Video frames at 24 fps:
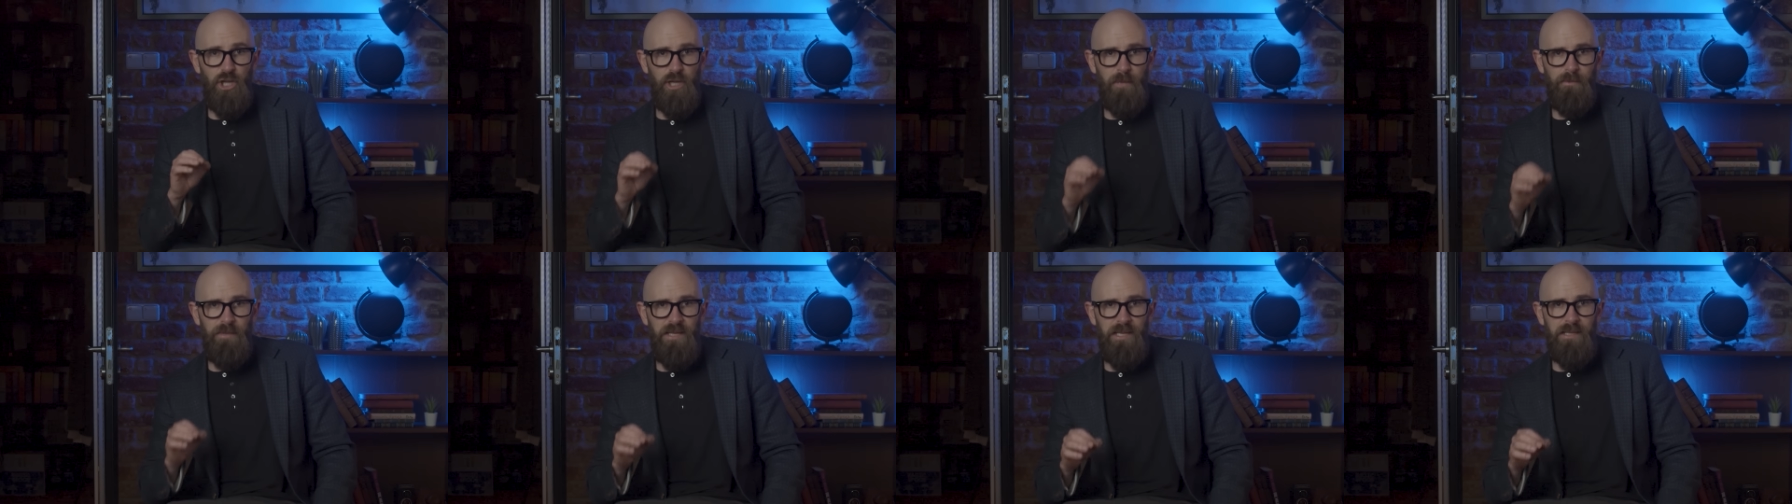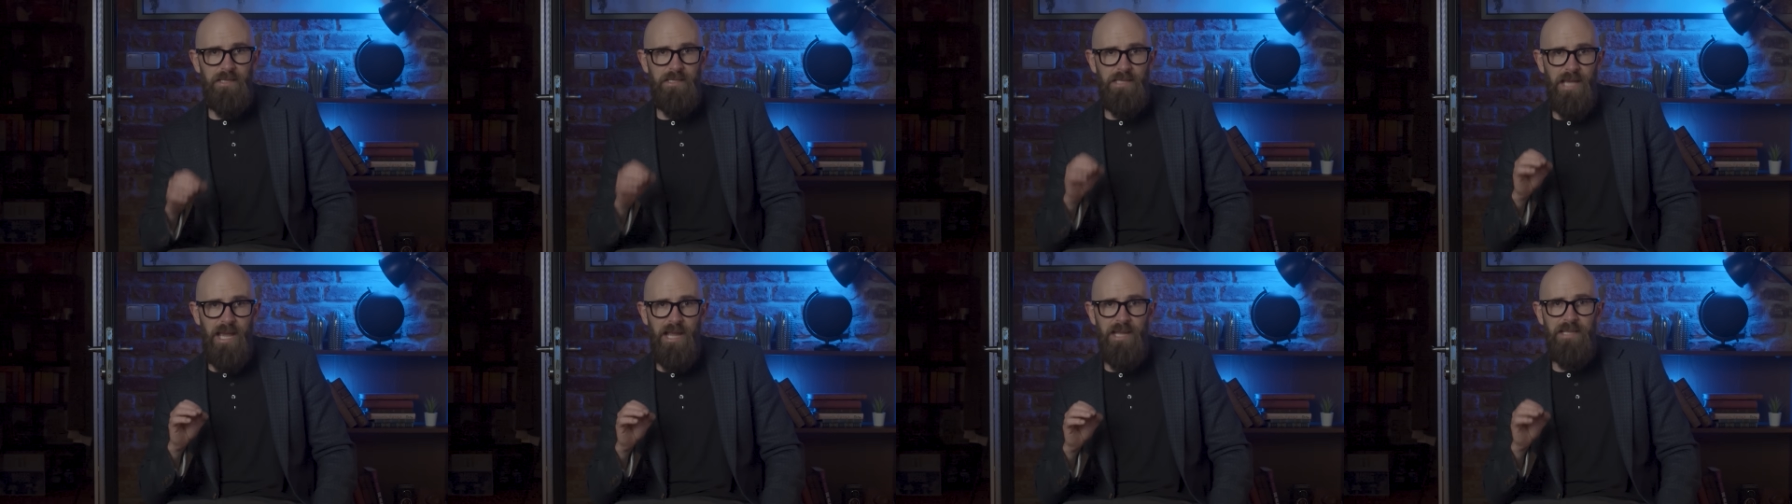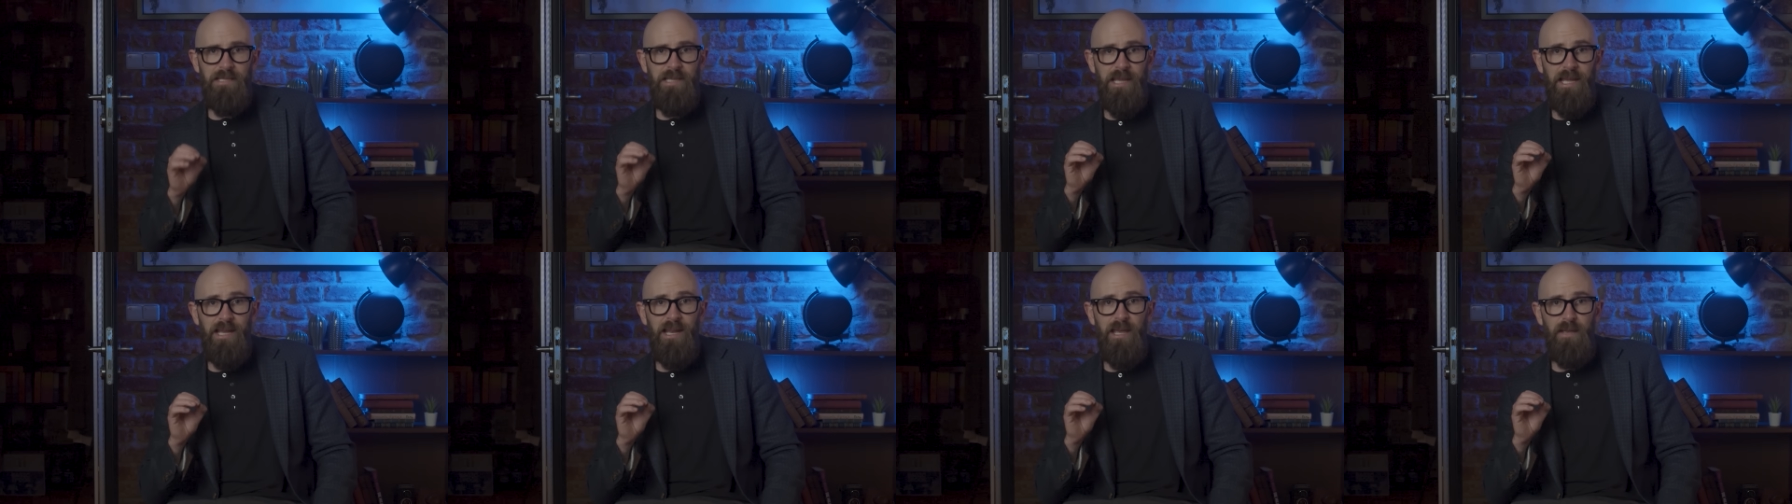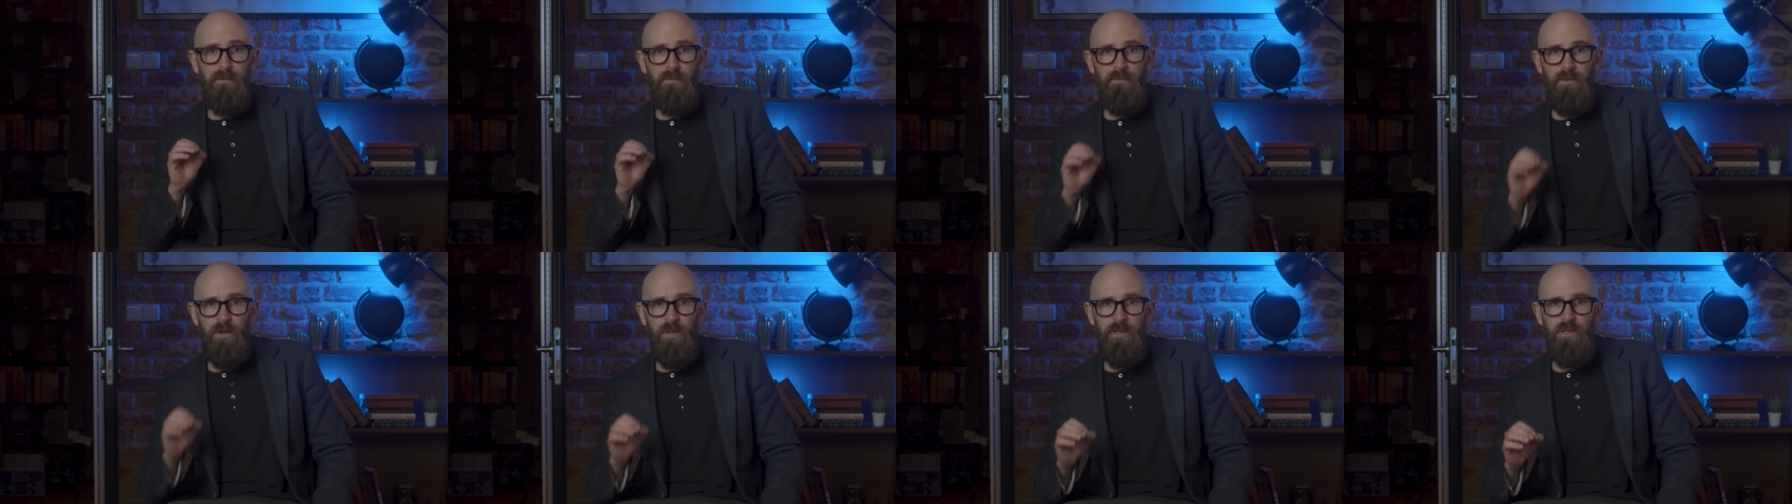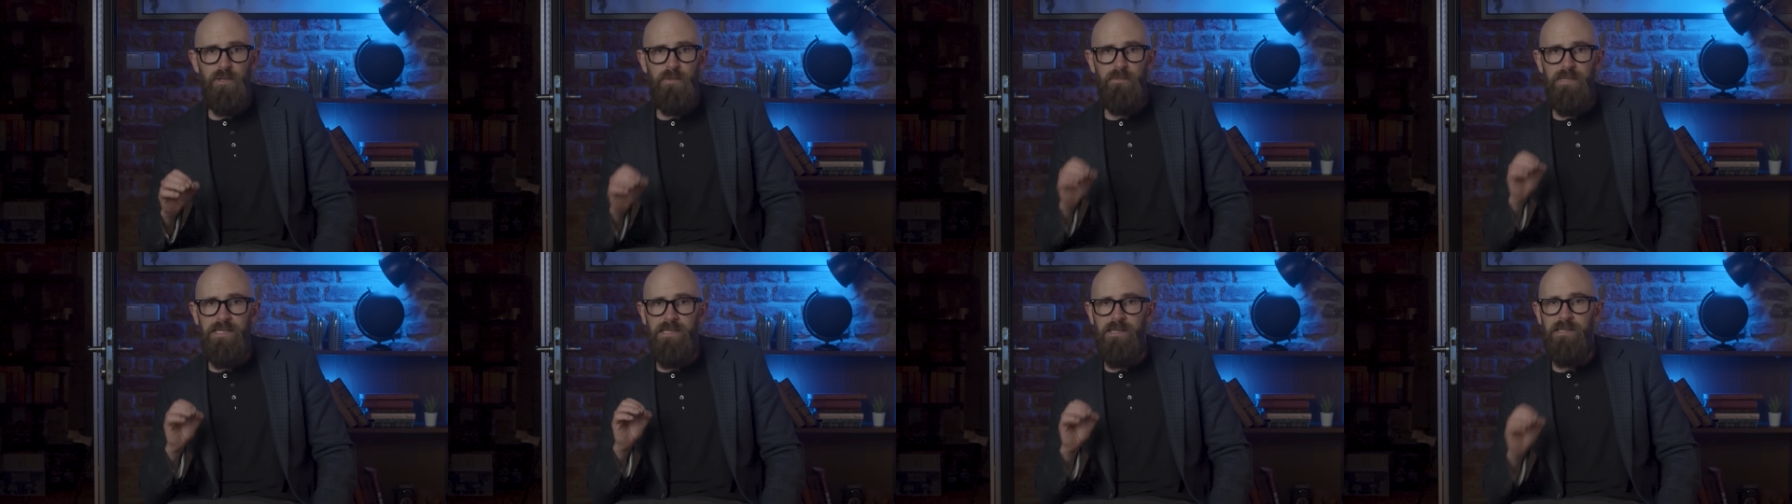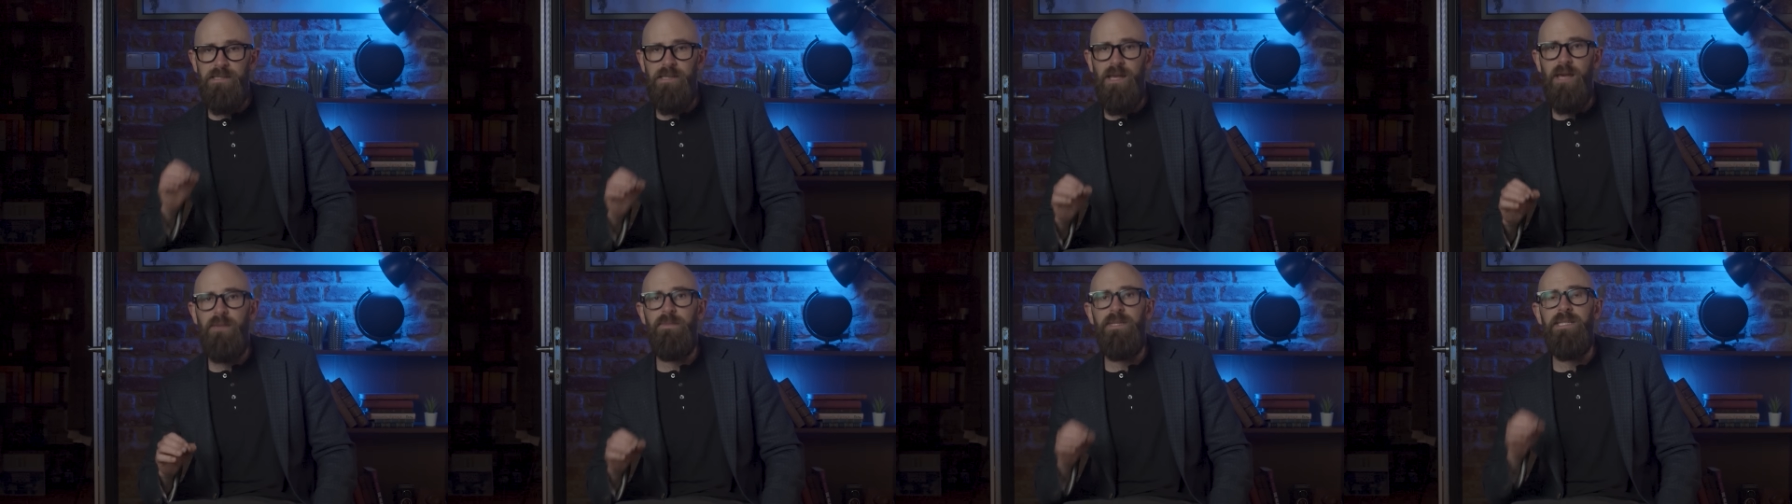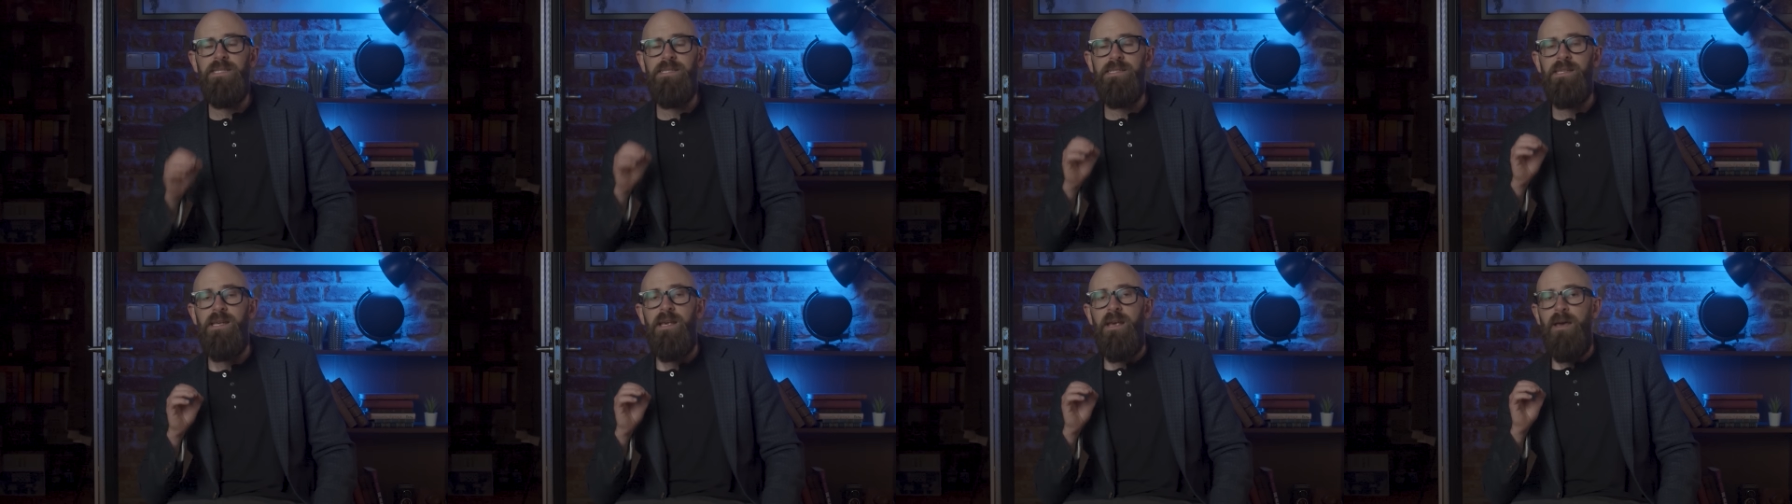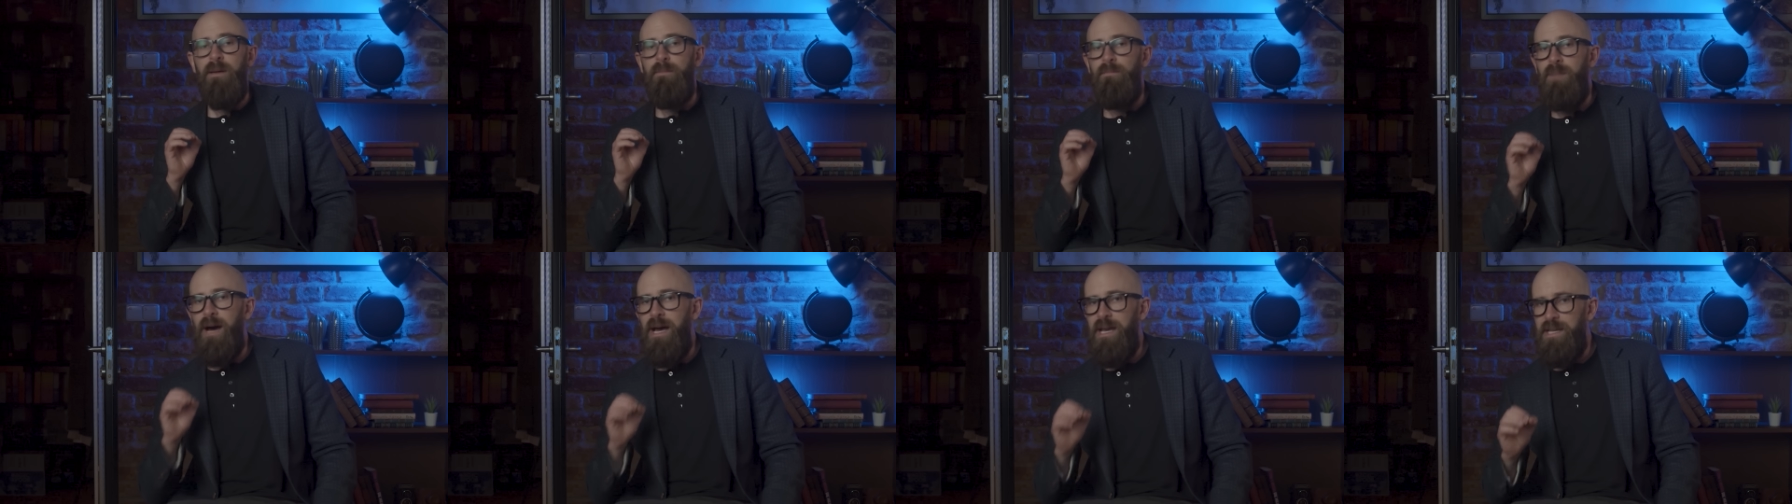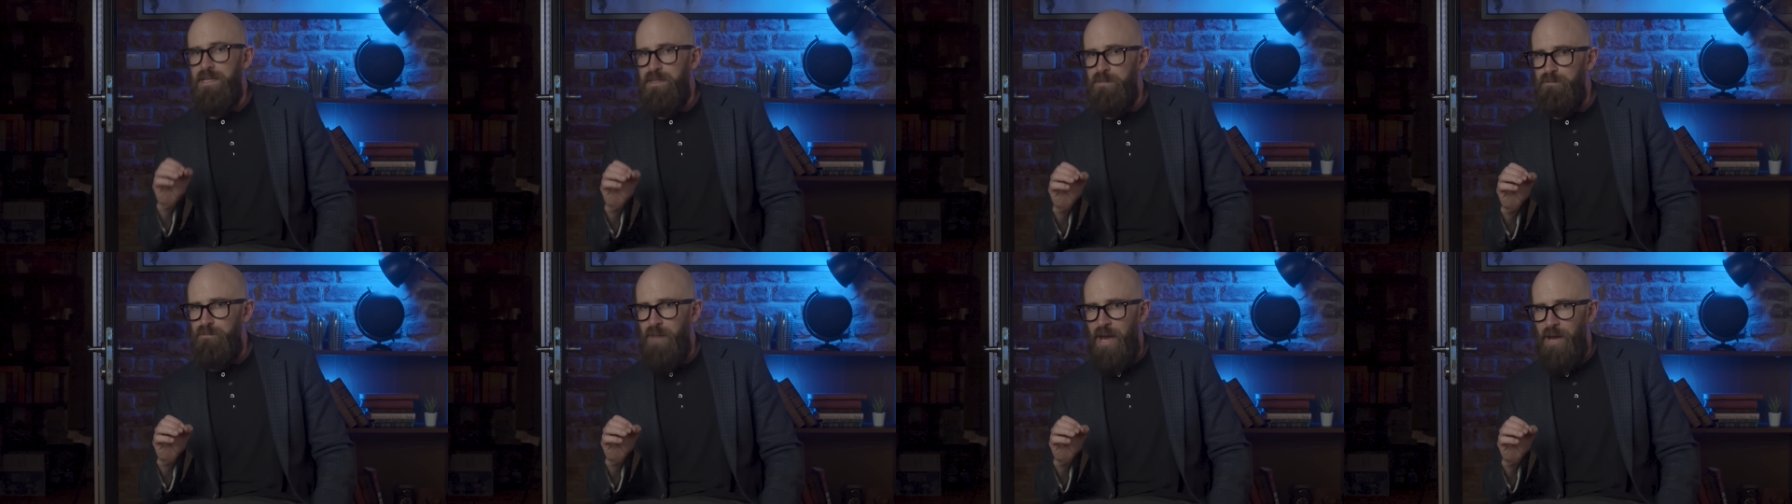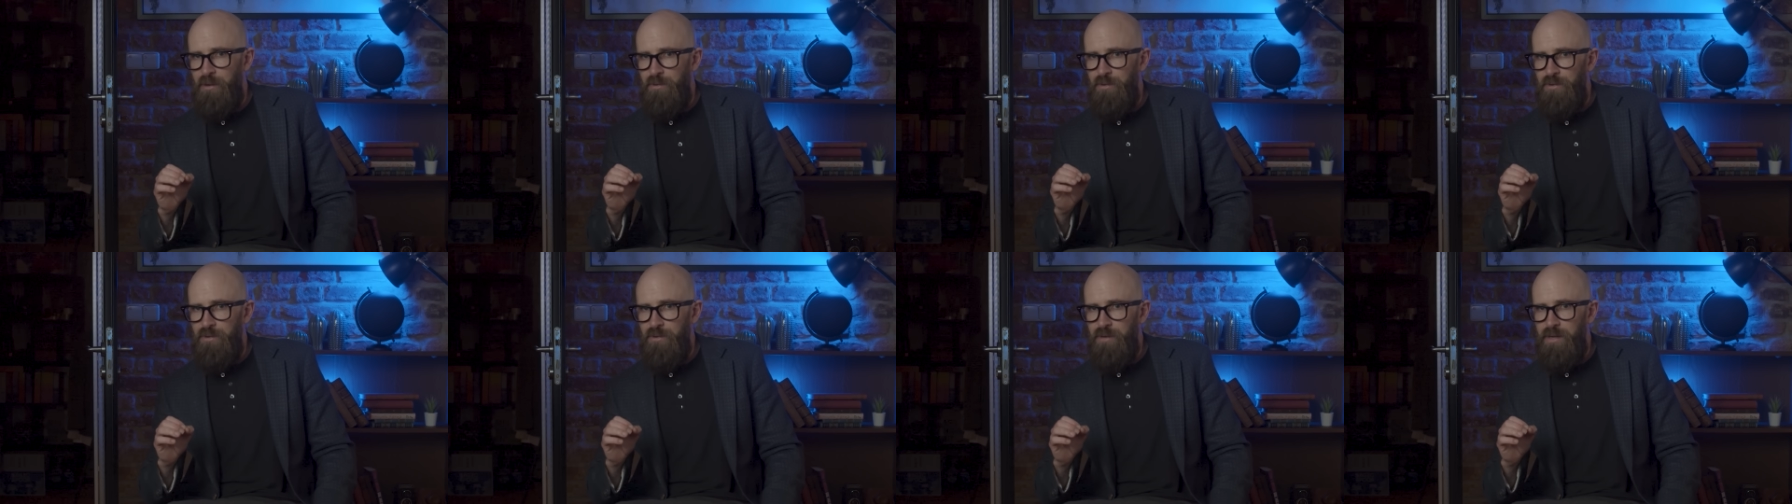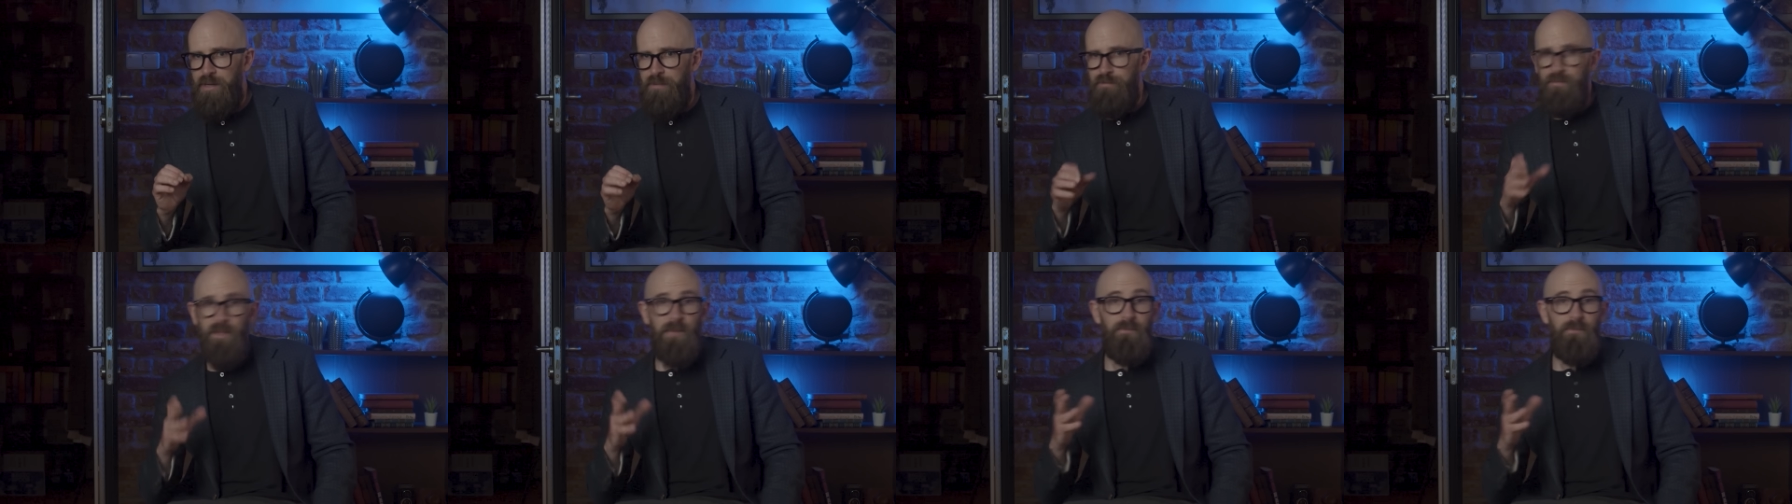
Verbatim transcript: that can be contained in a volume is determined by its boundary.